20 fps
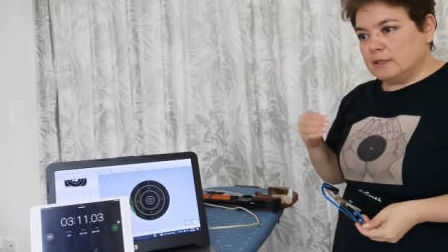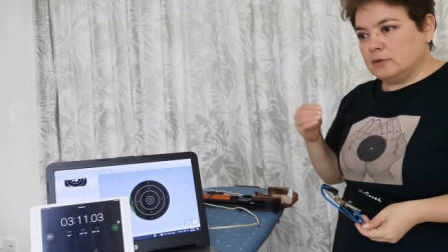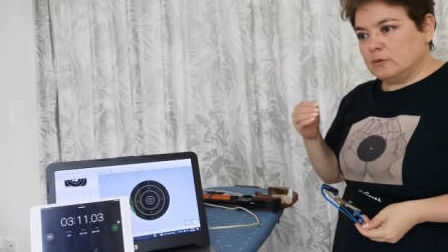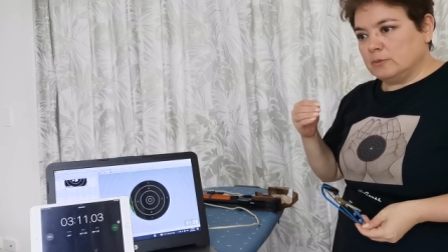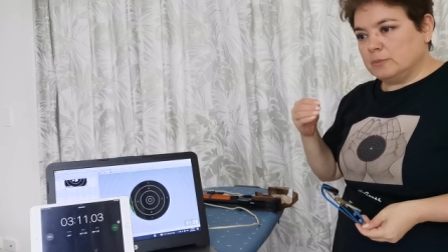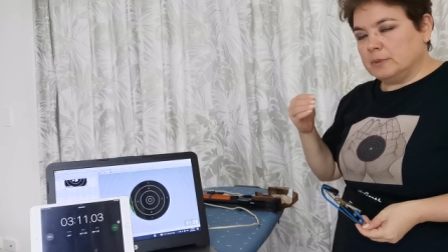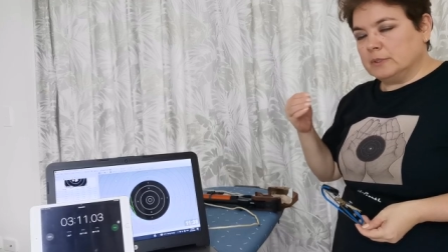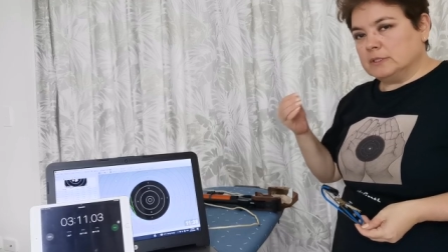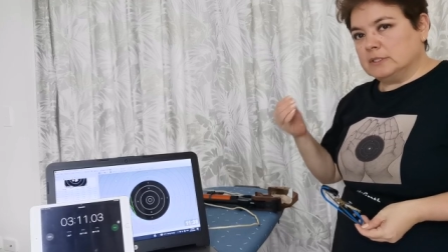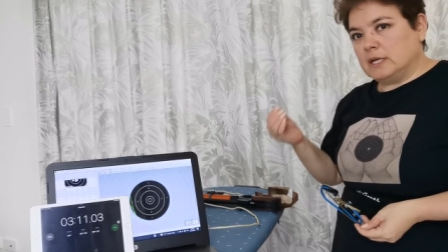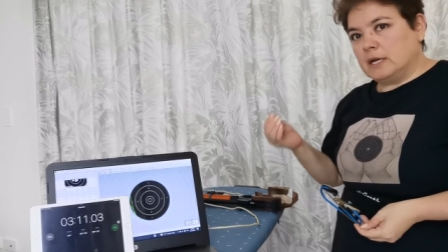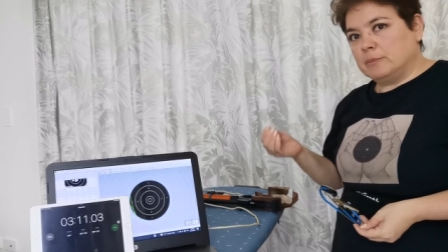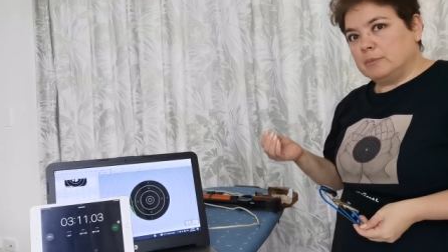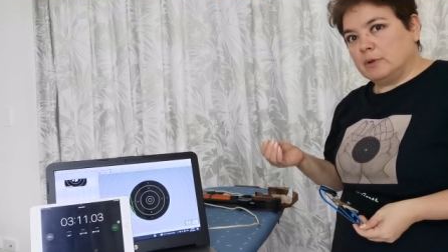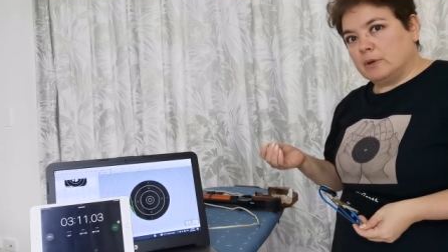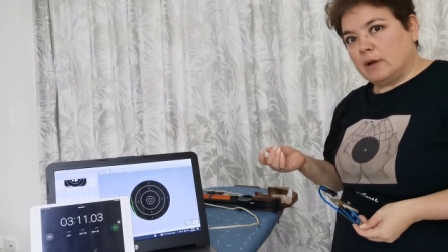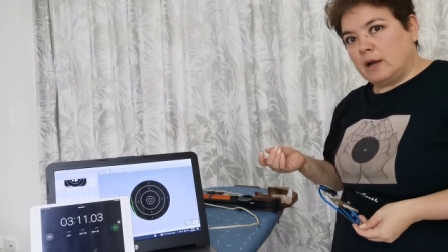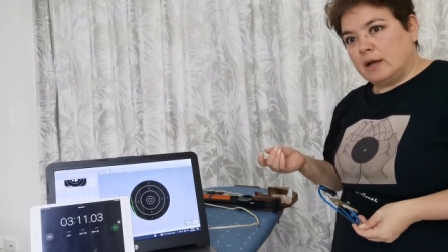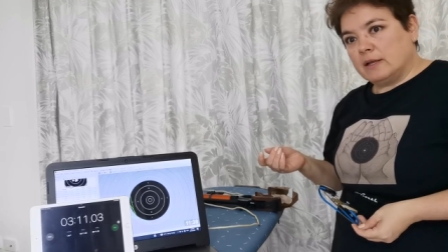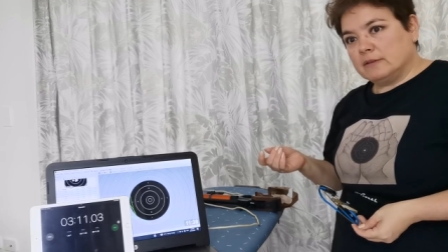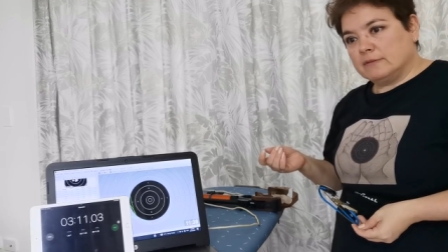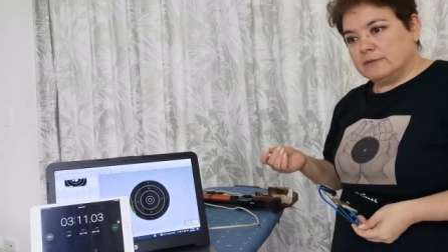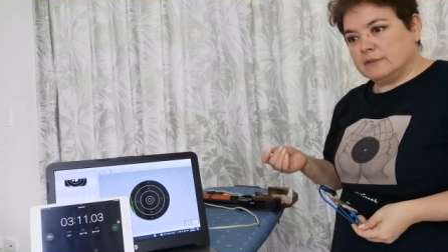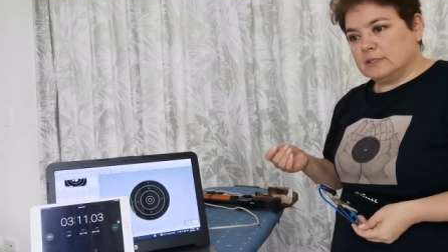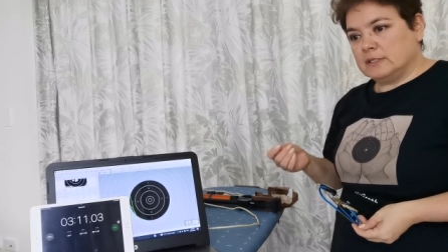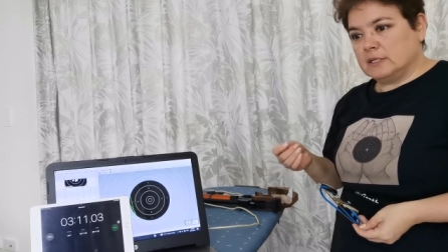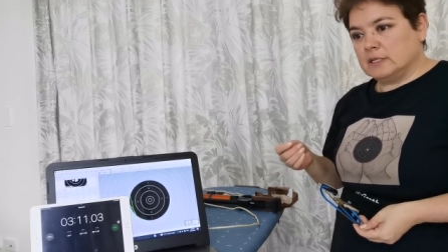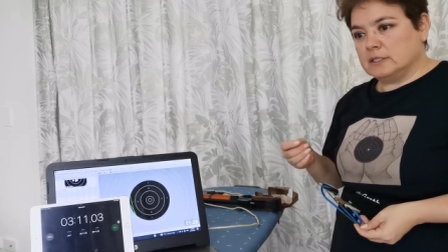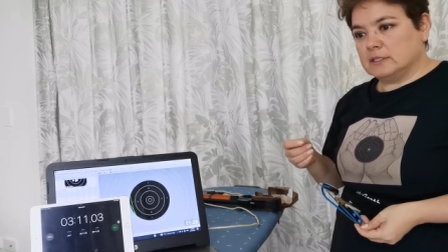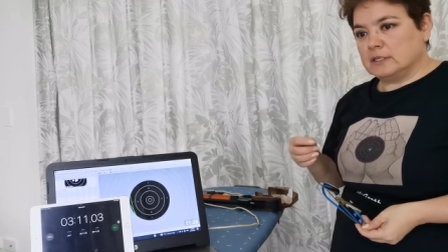then you build up your
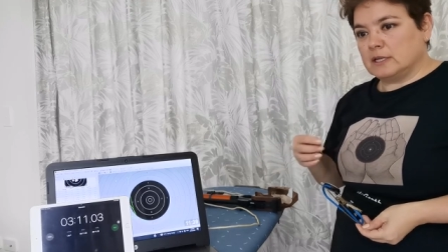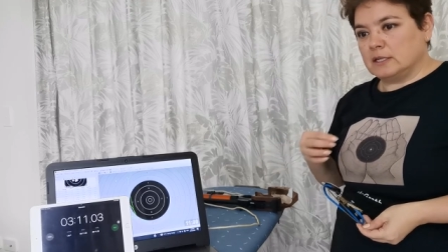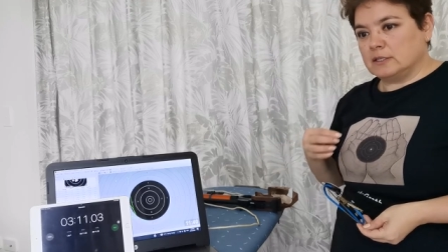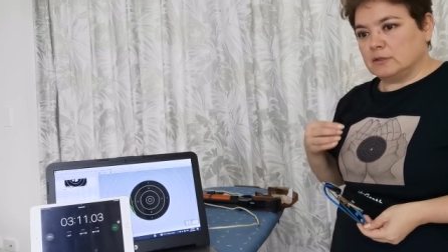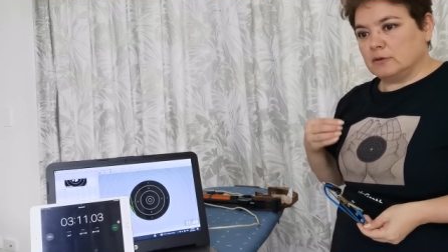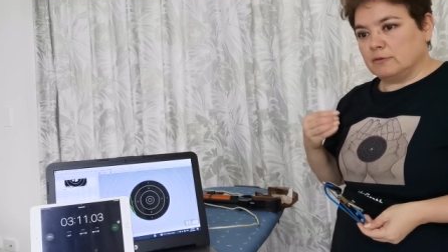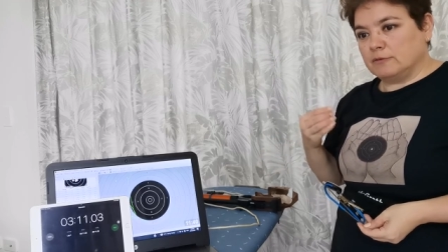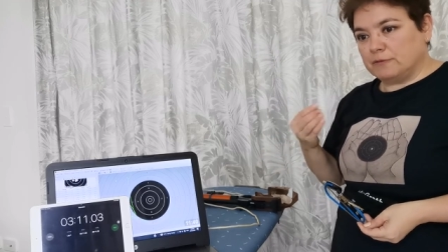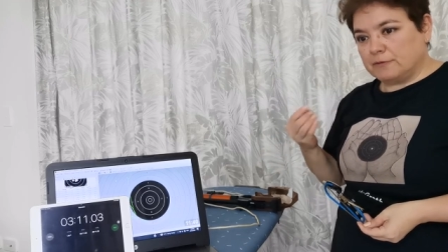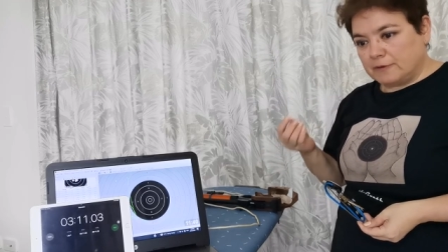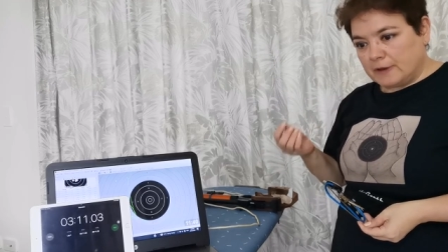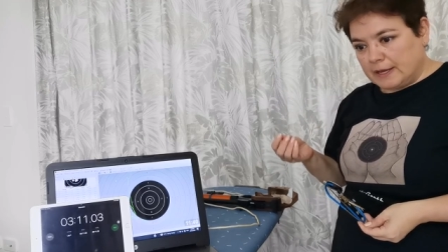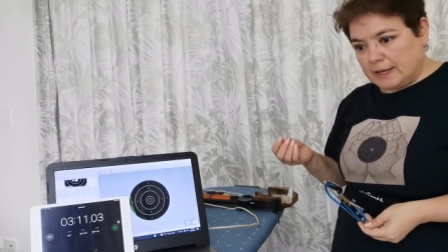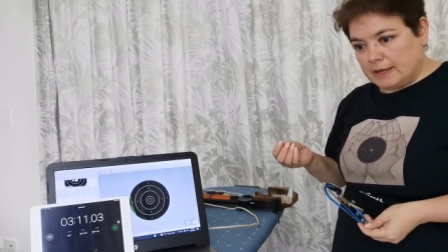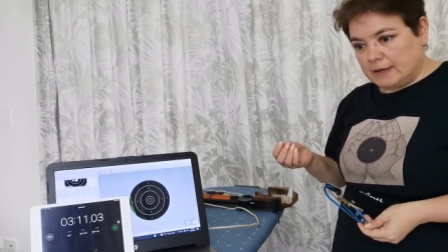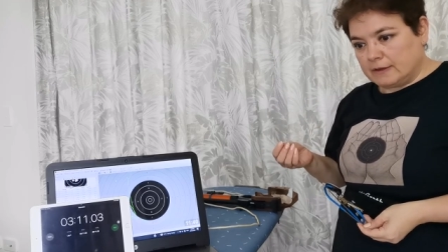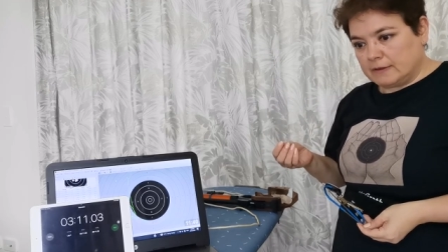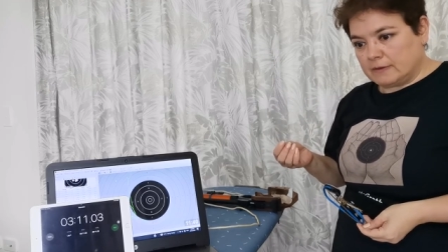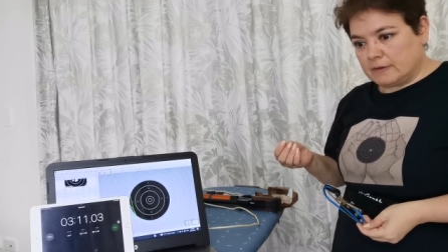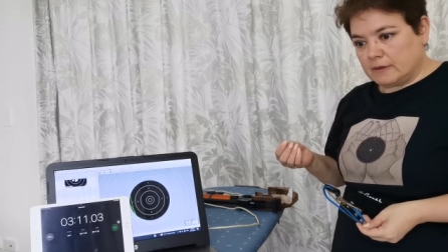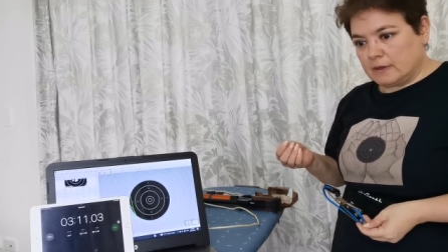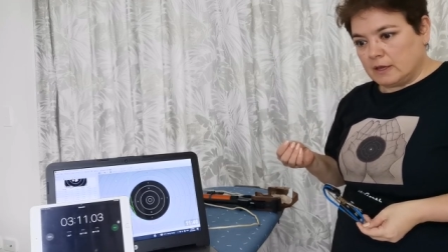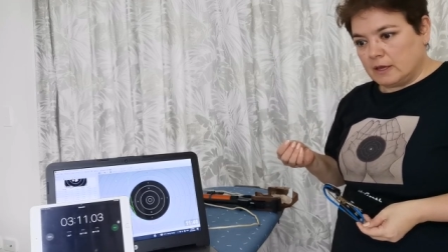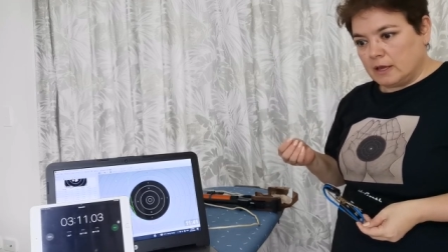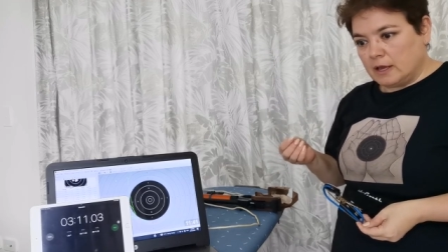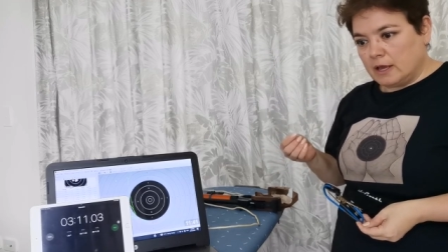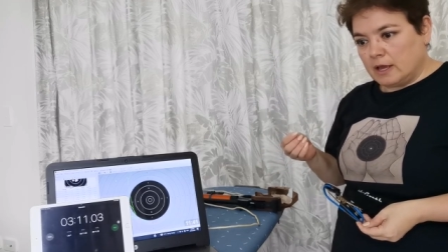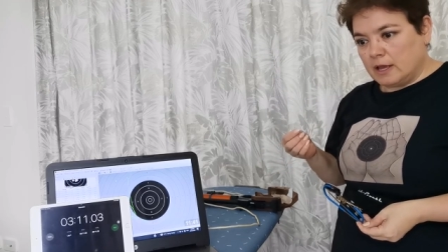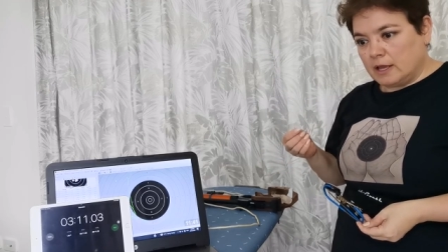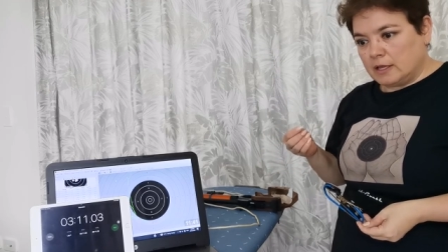confidence and your
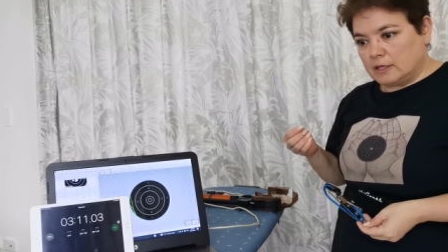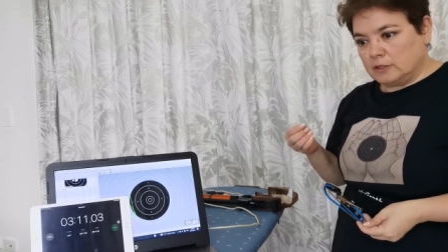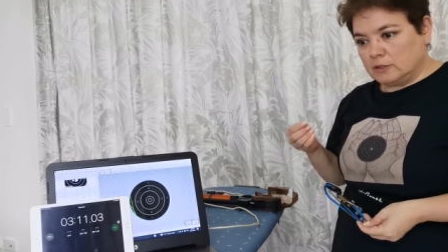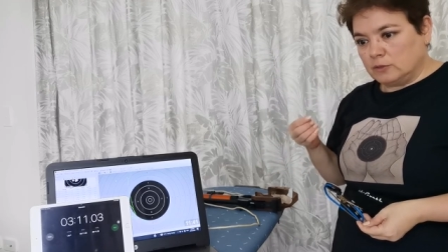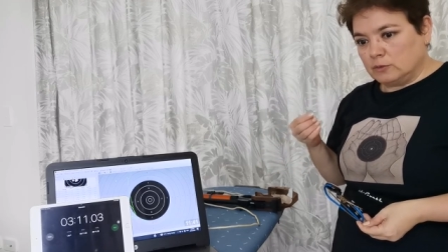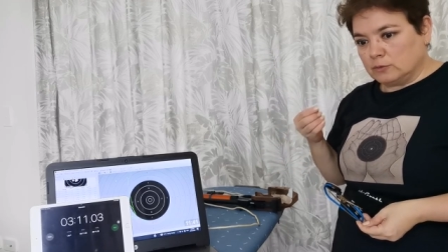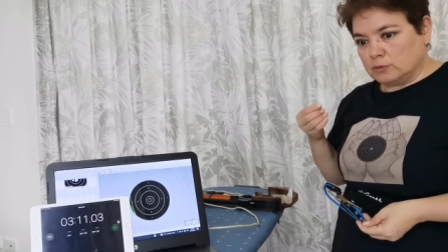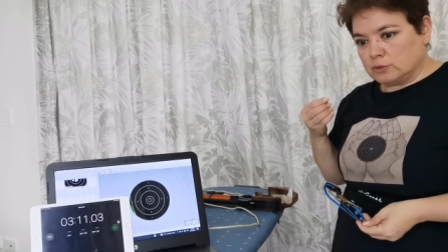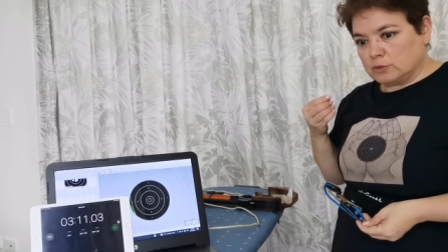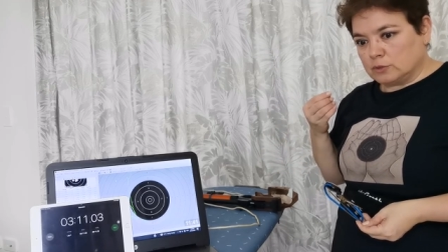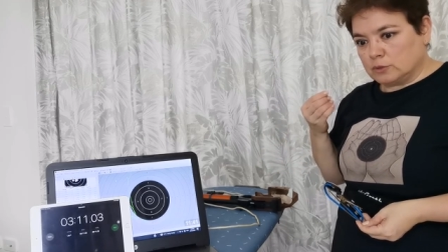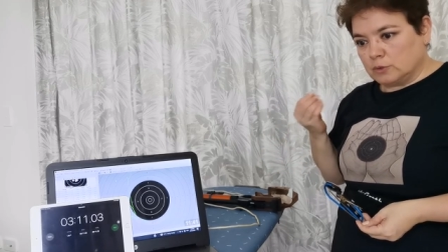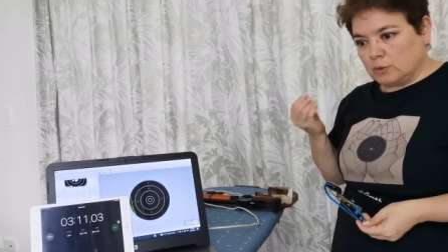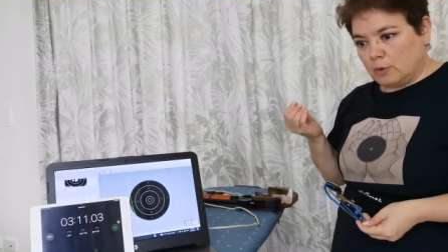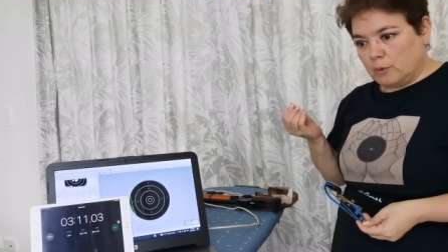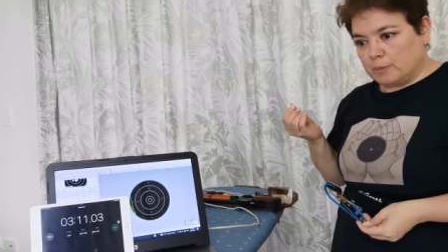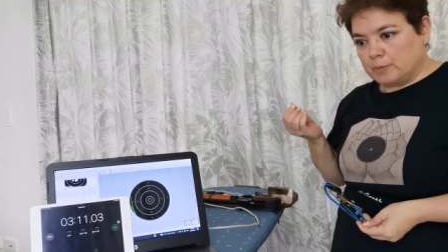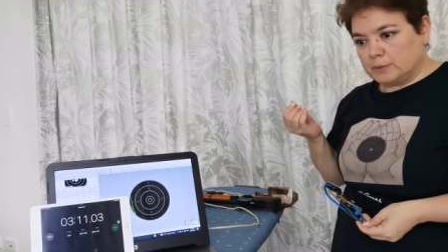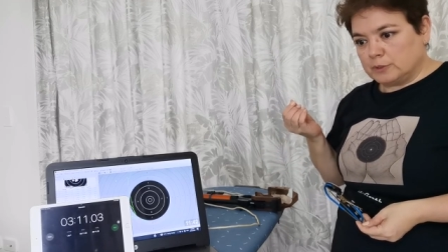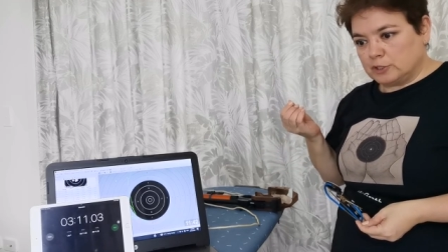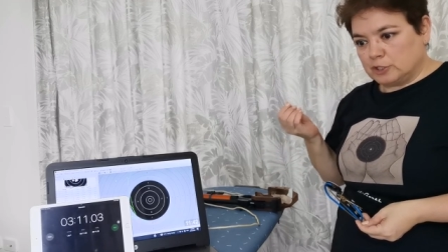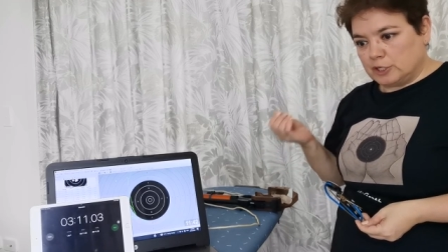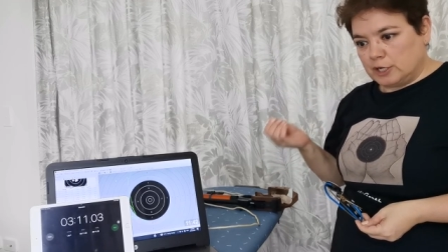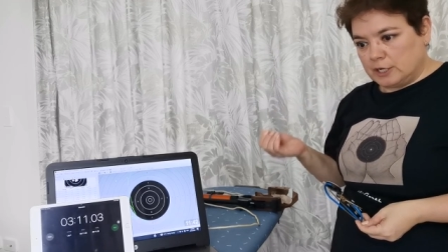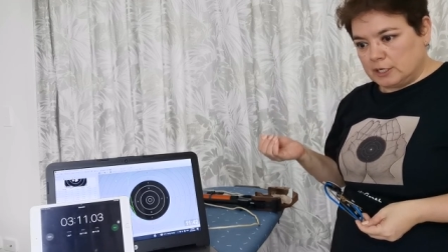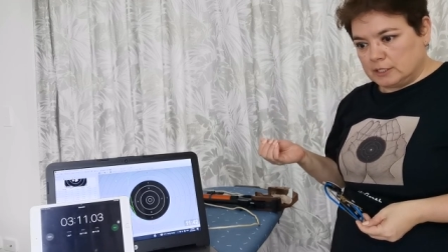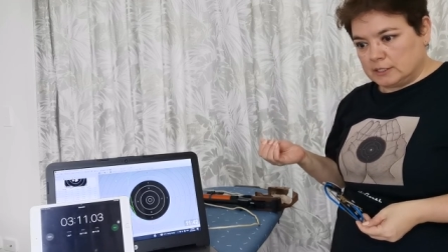faith and you stop